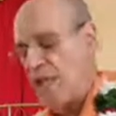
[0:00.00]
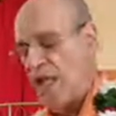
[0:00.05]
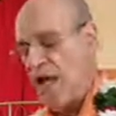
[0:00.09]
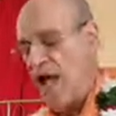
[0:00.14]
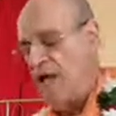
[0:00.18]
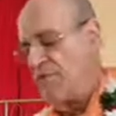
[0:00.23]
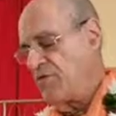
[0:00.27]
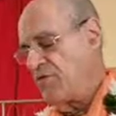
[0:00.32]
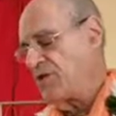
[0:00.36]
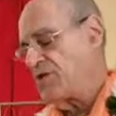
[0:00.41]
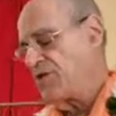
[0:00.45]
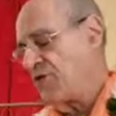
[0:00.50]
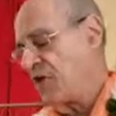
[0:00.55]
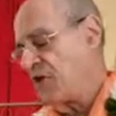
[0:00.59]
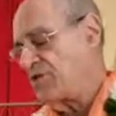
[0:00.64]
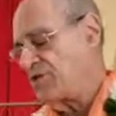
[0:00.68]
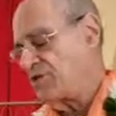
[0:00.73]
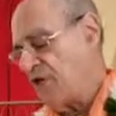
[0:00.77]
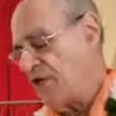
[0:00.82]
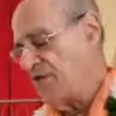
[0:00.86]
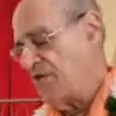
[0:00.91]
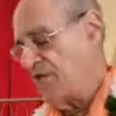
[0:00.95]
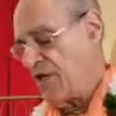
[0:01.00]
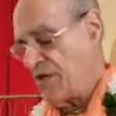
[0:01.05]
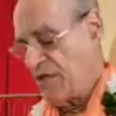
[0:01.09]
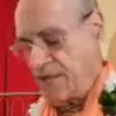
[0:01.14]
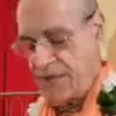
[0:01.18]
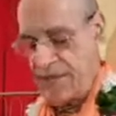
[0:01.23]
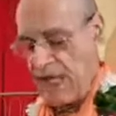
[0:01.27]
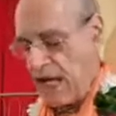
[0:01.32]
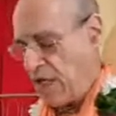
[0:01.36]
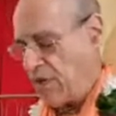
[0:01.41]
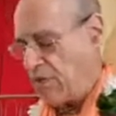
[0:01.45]
And Vishwanath
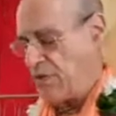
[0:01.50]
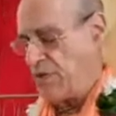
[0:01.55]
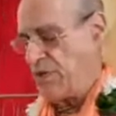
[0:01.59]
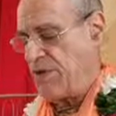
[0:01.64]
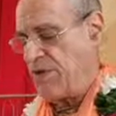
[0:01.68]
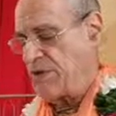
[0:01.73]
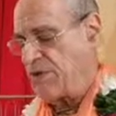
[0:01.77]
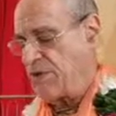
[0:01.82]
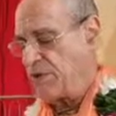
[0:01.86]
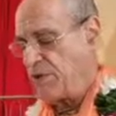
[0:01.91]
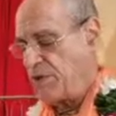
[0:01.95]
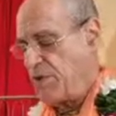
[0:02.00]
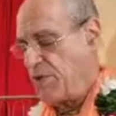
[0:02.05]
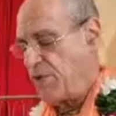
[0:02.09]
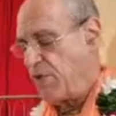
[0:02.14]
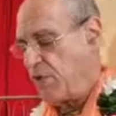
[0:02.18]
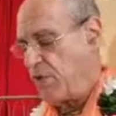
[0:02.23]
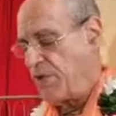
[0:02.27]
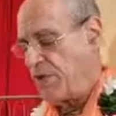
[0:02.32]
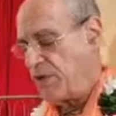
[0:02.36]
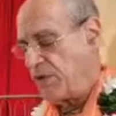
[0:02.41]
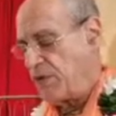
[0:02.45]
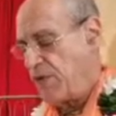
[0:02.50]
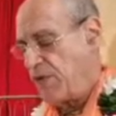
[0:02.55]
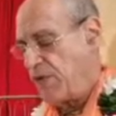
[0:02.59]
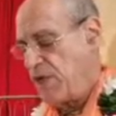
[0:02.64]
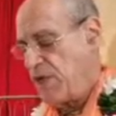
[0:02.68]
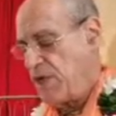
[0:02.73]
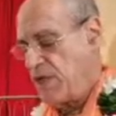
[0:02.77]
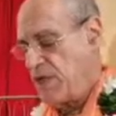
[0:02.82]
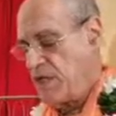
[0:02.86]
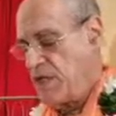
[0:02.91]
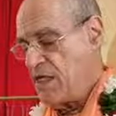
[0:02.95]
Chakravarti Thakur has a purport here.
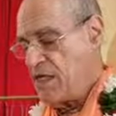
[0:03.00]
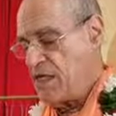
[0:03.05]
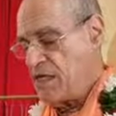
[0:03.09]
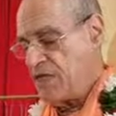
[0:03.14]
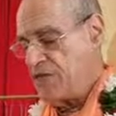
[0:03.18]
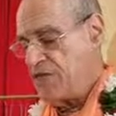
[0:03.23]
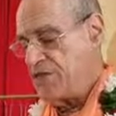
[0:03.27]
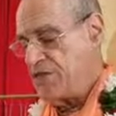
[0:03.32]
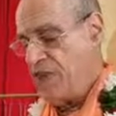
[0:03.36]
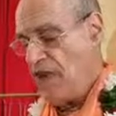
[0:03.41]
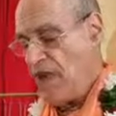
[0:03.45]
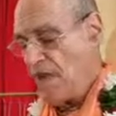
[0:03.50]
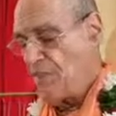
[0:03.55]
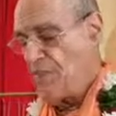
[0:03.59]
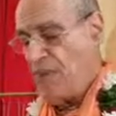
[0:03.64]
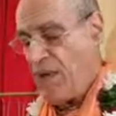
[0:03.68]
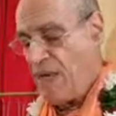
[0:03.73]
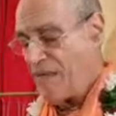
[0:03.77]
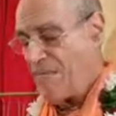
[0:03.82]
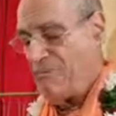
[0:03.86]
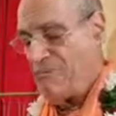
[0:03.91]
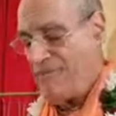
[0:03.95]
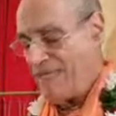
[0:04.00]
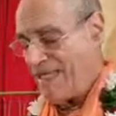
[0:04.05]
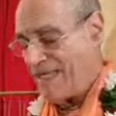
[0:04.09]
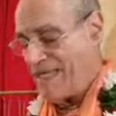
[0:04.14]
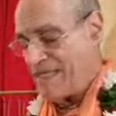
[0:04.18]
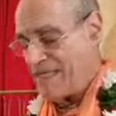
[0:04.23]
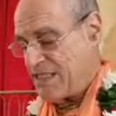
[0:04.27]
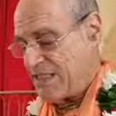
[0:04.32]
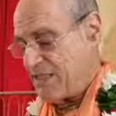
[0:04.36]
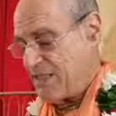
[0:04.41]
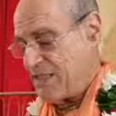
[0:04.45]
Stunned by
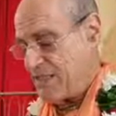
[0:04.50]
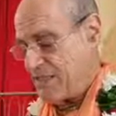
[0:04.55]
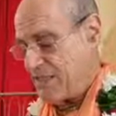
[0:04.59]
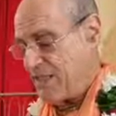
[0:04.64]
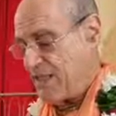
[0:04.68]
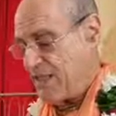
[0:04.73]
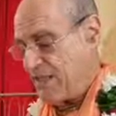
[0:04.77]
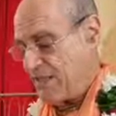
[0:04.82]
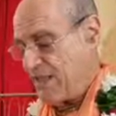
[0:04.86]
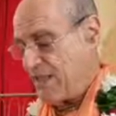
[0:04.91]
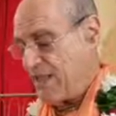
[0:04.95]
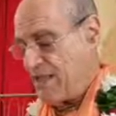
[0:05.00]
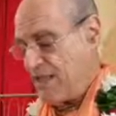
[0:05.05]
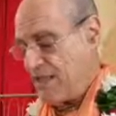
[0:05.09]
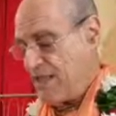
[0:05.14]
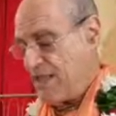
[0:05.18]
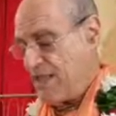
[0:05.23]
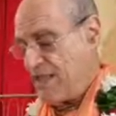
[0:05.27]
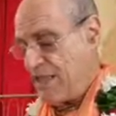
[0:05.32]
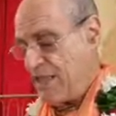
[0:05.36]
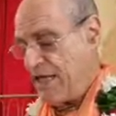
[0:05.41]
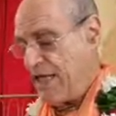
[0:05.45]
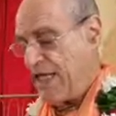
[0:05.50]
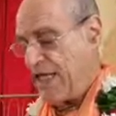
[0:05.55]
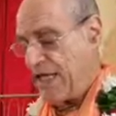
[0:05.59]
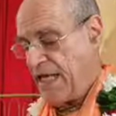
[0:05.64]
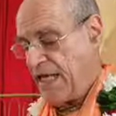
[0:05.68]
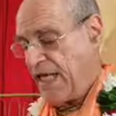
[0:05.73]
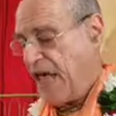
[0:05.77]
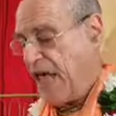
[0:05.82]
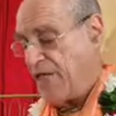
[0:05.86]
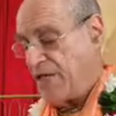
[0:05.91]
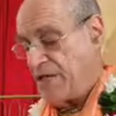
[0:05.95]
bliss, they
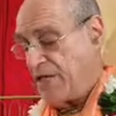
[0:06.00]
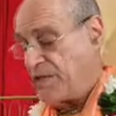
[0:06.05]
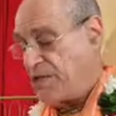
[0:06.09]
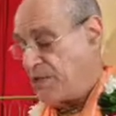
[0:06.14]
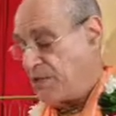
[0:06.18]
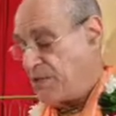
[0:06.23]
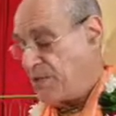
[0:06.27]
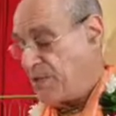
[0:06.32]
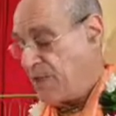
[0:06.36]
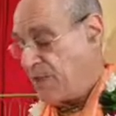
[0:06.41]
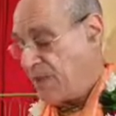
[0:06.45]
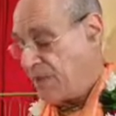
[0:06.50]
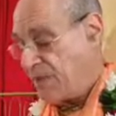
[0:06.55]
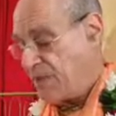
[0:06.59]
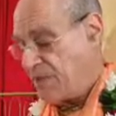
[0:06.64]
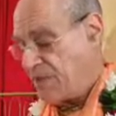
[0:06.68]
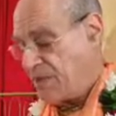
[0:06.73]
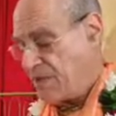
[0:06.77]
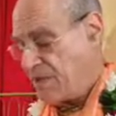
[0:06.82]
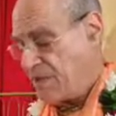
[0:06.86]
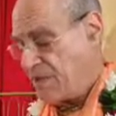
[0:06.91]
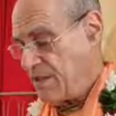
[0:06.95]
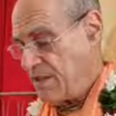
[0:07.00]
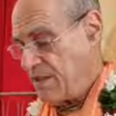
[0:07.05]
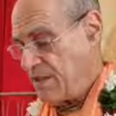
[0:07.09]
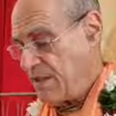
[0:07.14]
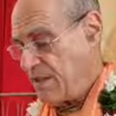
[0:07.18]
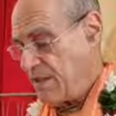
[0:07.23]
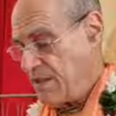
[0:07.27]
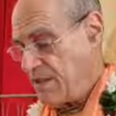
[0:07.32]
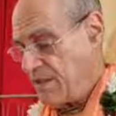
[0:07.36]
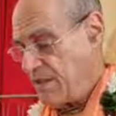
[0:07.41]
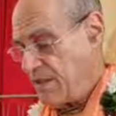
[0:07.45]
cannot speak,
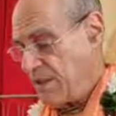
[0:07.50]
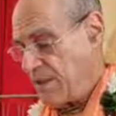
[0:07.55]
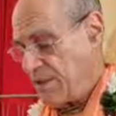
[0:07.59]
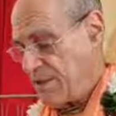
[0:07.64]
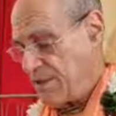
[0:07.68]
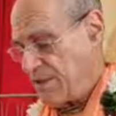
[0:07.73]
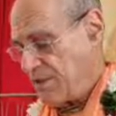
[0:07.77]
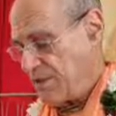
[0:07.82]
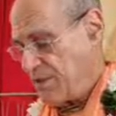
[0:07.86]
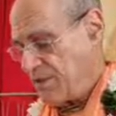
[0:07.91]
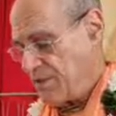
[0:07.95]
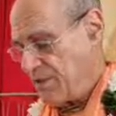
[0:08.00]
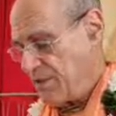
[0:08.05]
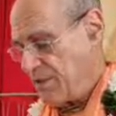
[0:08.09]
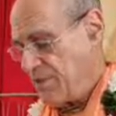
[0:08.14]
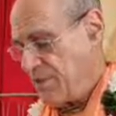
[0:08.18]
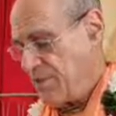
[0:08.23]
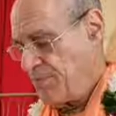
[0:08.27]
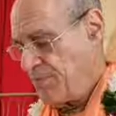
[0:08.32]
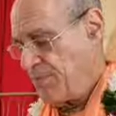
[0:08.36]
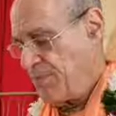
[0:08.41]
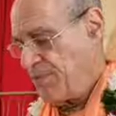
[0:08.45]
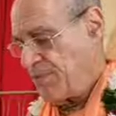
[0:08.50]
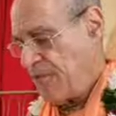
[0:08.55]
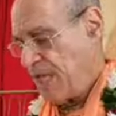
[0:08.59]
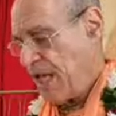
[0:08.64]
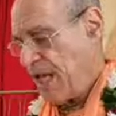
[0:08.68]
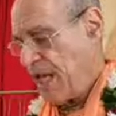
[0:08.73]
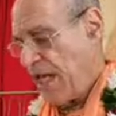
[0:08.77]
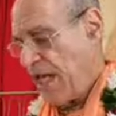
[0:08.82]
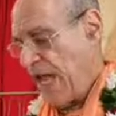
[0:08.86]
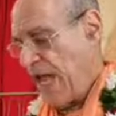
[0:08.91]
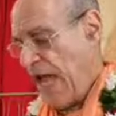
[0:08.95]
they concluded.
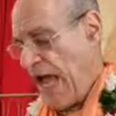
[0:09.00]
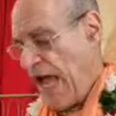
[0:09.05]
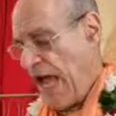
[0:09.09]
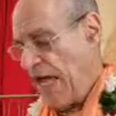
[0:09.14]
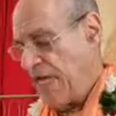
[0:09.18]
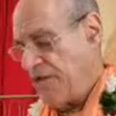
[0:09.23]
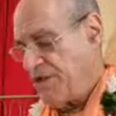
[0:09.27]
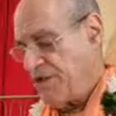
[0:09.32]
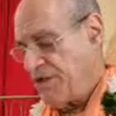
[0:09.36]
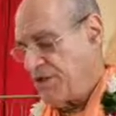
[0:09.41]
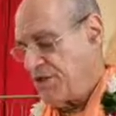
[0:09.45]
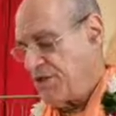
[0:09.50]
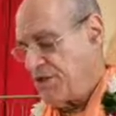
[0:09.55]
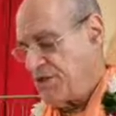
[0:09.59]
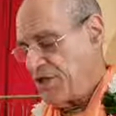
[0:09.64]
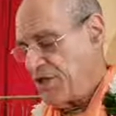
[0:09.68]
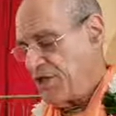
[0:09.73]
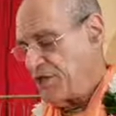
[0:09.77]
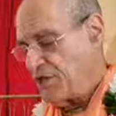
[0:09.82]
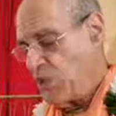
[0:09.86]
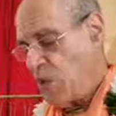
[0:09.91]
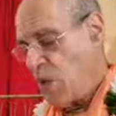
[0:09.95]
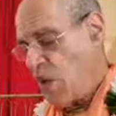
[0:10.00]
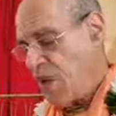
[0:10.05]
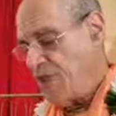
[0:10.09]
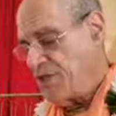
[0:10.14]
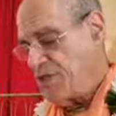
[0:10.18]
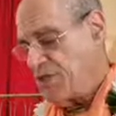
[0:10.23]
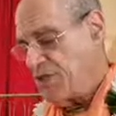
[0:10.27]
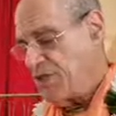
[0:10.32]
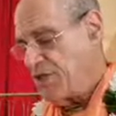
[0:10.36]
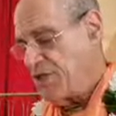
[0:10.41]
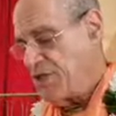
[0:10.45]
Asking such
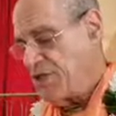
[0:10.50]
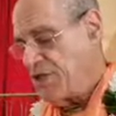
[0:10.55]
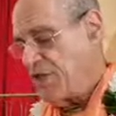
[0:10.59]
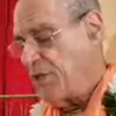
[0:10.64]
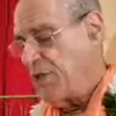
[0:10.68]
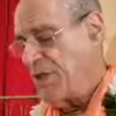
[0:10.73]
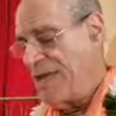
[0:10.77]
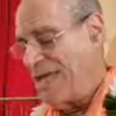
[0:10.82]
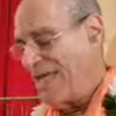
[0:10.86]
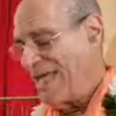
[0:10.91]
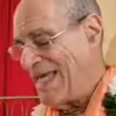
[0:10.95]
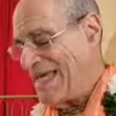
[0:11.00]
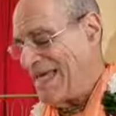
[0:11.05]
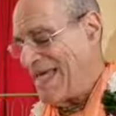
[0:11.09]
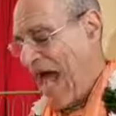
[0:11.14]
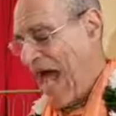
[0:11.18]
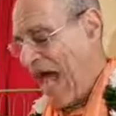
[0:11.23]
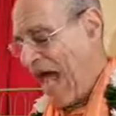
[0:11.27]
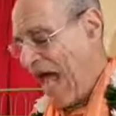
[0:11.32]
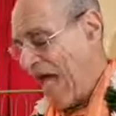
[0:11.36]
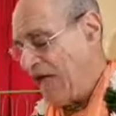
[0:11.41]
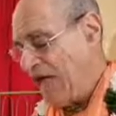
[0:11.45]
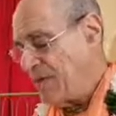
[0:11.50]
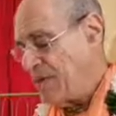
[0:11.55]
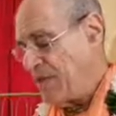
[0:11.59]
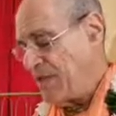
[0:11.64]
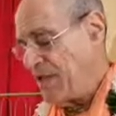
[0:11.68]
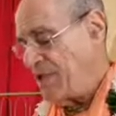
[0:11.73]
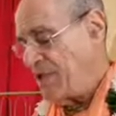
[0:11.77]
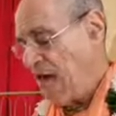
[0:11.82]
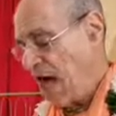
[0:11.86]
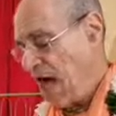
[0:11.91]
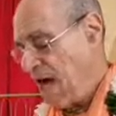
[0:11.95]
questions to
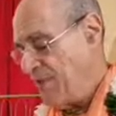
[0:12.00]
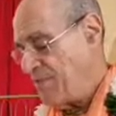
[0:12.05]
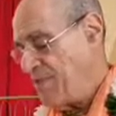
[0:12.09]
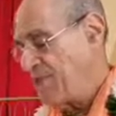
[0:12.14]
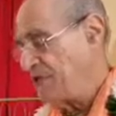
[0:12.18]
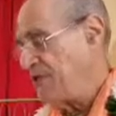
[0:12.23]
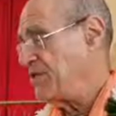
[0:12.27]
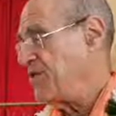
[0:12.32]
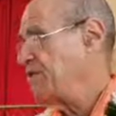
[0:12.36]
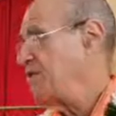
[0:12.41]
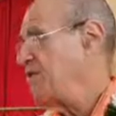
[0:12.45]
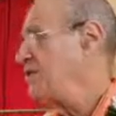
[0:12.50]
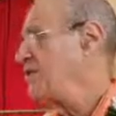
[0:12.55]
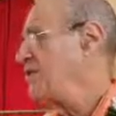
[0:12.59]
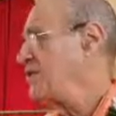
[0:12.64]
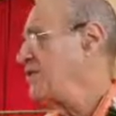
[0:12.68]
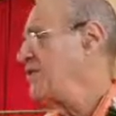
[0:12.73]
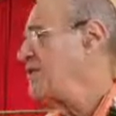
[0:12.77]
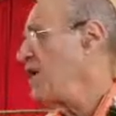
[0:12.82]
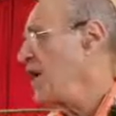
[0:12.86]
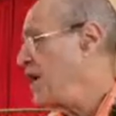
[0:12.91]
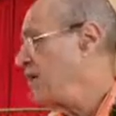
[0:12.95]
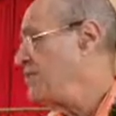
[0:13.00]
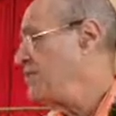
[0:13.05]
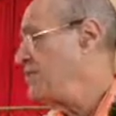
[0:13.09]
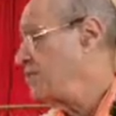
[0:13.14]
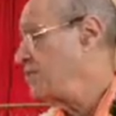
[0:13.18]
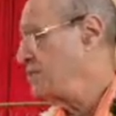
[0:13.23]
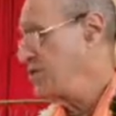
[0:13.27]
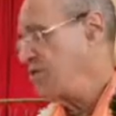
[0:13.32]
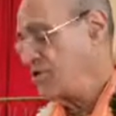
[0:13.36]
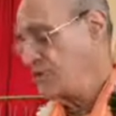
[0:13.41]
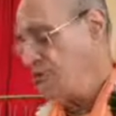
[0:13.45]
inanimate objects, that means
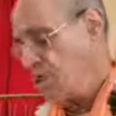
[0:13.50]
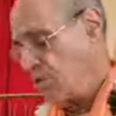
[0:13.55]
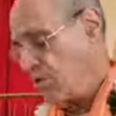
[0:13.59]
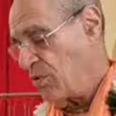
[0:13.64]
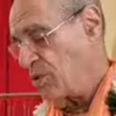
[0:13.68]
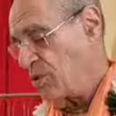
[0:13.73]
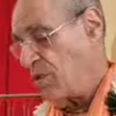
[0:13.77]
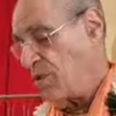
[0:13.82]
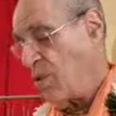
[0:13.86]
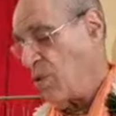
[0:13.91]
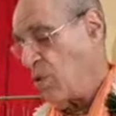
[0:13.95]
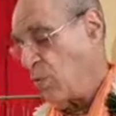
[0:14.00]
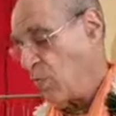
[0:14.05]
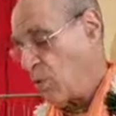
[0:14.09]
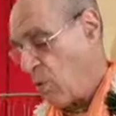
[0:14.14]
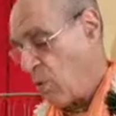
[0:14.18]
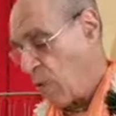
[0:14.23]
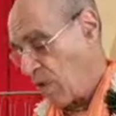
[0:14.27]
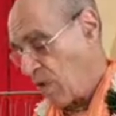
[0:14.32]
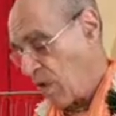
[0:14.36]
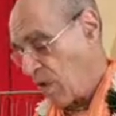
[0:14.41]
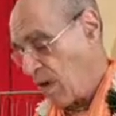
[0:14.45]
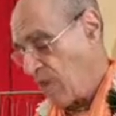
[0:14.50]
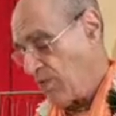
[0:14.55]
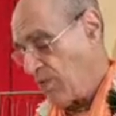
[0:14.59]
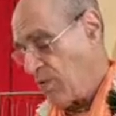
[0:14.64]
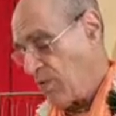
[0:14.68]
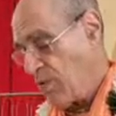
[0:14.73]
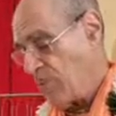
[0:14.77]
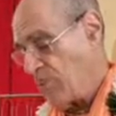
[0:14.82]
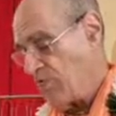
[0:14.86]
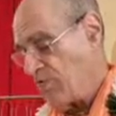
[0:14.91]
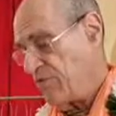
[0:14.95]
objects that don't
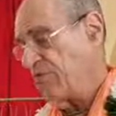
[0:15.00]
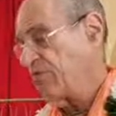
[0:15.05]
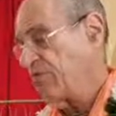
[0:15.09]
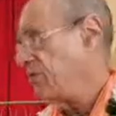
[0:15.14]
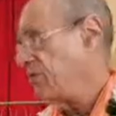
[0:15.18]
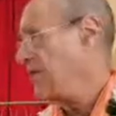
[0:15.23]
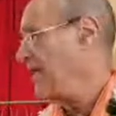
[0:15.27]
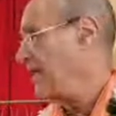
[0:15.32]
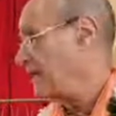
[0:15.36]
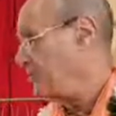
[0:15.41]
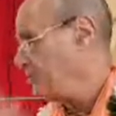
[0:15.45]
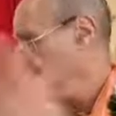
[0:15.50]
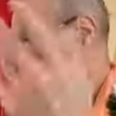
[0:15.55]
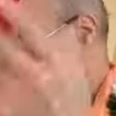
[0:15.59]
move, like